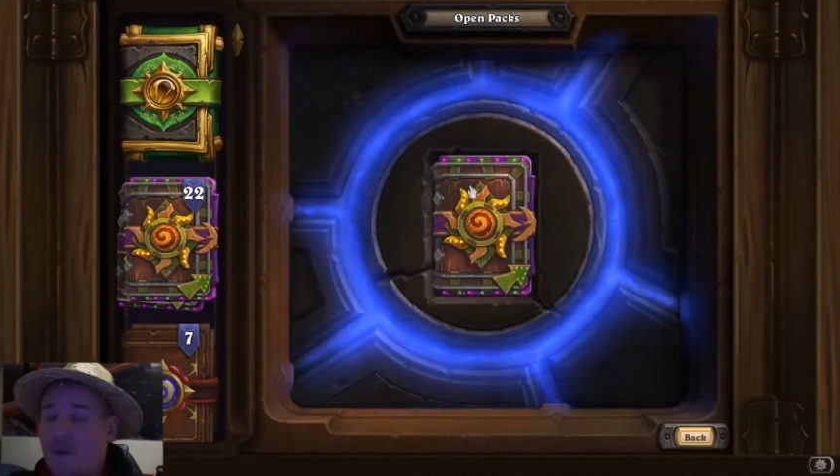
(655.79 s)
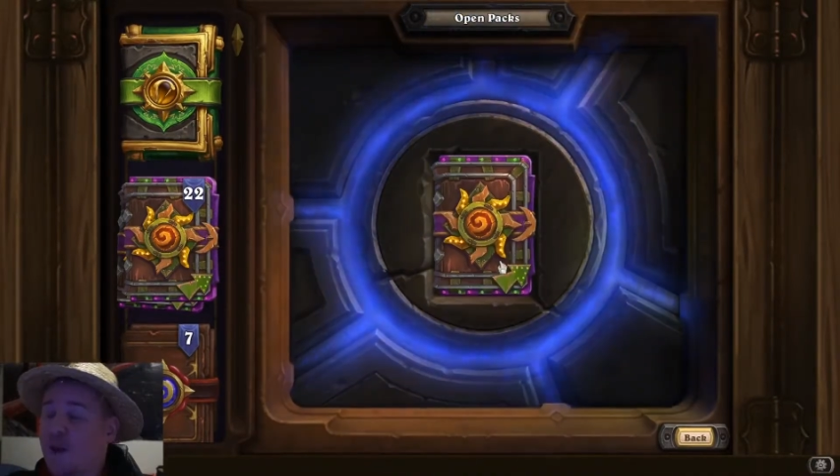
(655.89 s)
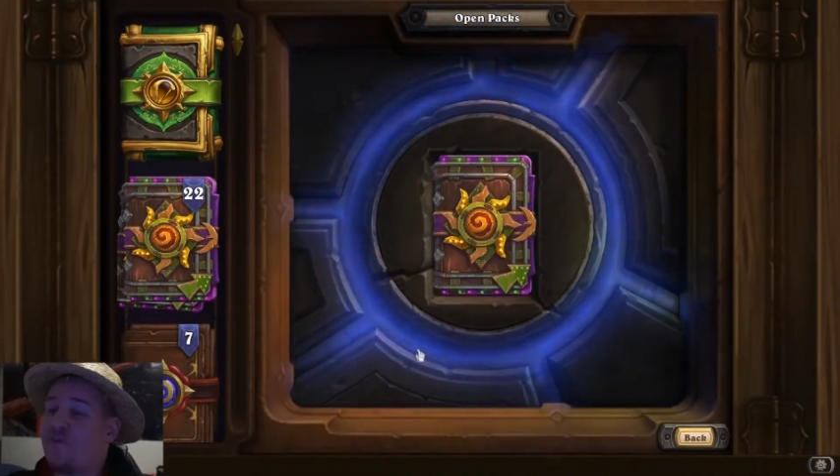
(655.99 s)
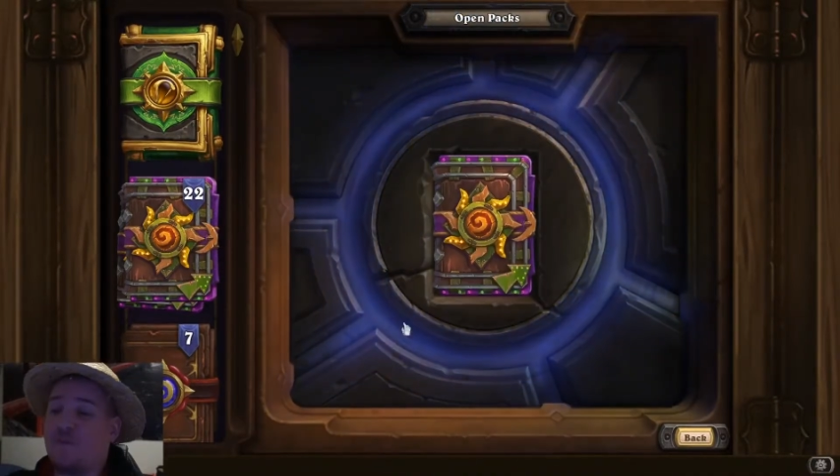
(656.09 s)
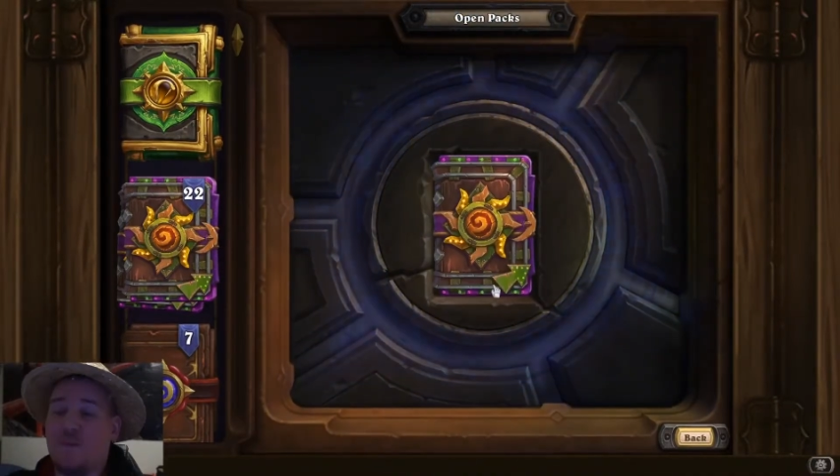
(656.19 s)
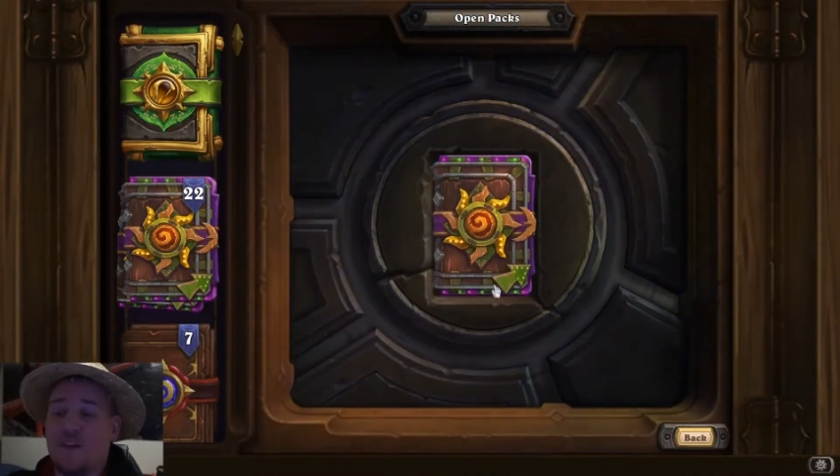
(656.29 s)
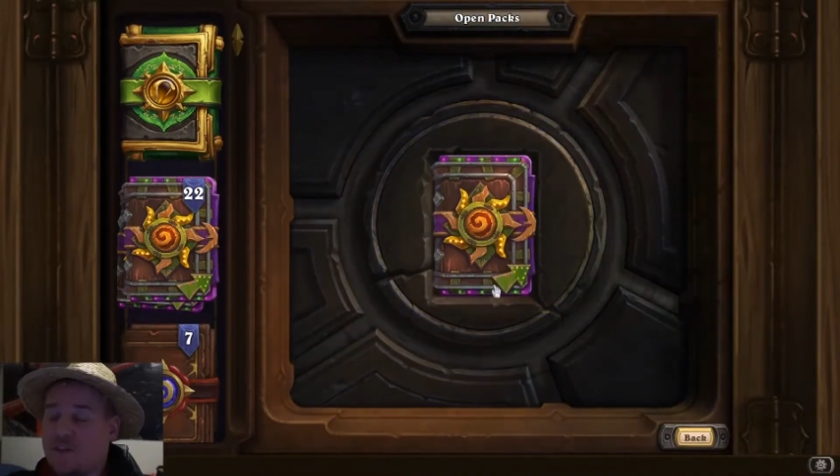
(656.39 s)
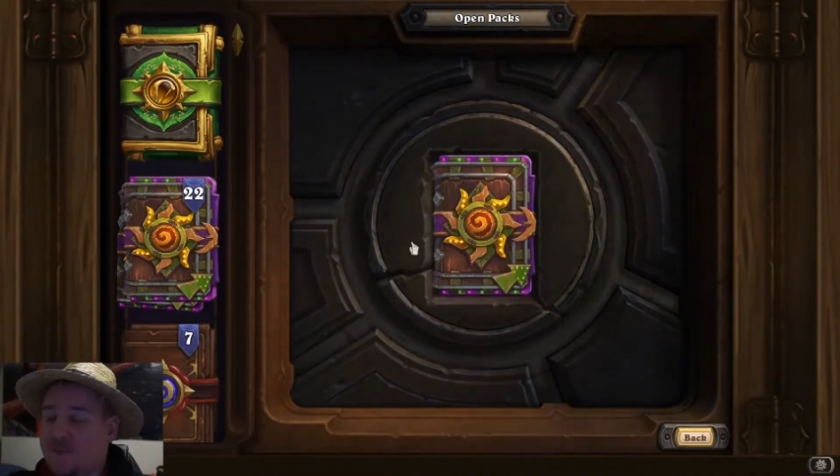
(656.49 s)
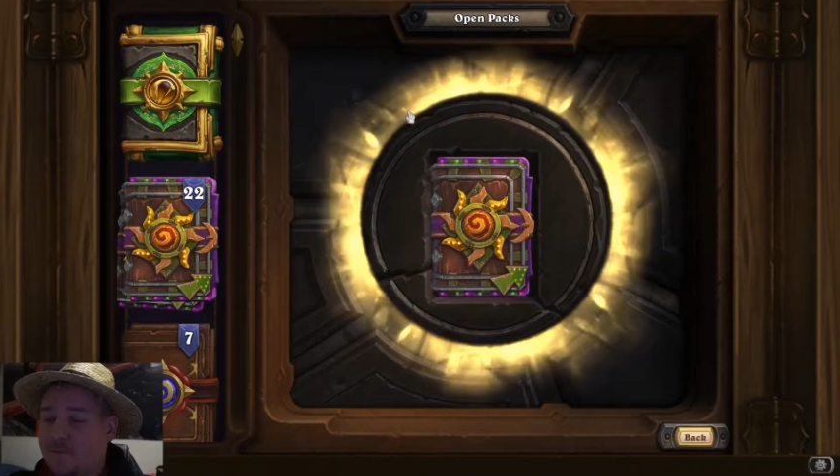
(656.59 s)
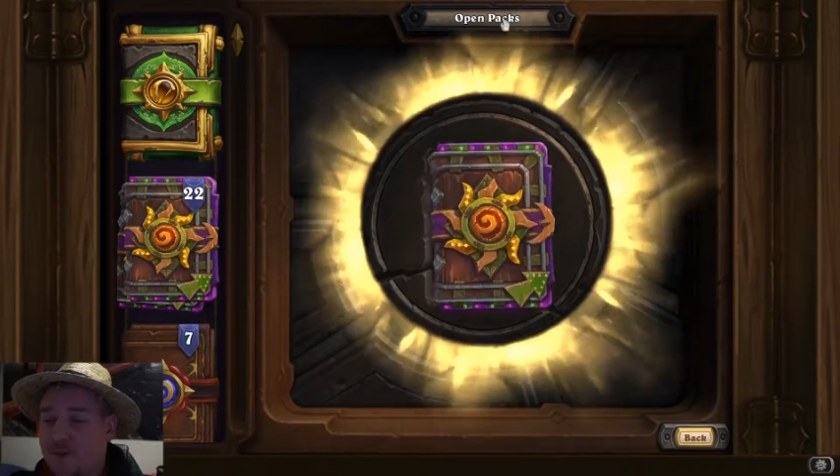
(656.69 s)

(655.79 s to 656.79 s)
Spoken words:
money from Blizzard,